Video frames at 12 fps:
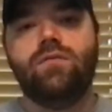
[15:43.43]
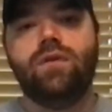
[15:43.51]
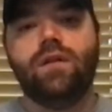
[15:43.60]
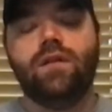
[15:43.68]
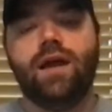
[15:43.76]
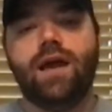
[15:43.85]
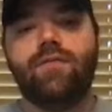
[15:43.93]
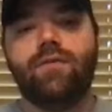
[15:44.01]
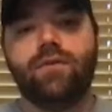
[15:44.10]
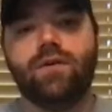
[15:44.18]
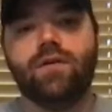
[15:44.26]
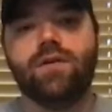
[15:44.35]
the life
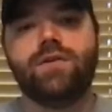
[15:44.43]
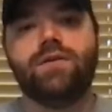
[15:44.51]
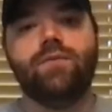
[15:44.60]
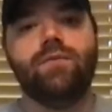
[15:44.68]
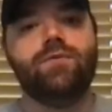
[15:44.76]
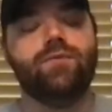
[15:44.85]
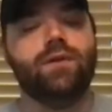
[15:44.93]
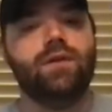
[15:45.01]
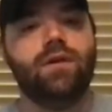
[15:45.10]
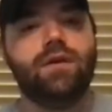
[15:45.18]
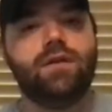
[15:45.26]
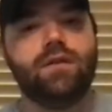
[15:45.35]
of a Christian, as we
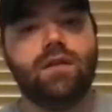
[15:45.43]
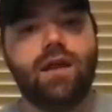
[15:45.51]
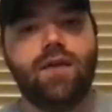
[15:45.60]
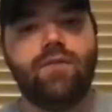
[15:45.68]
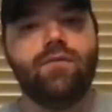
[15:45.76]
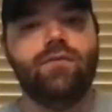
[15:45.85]
look at the life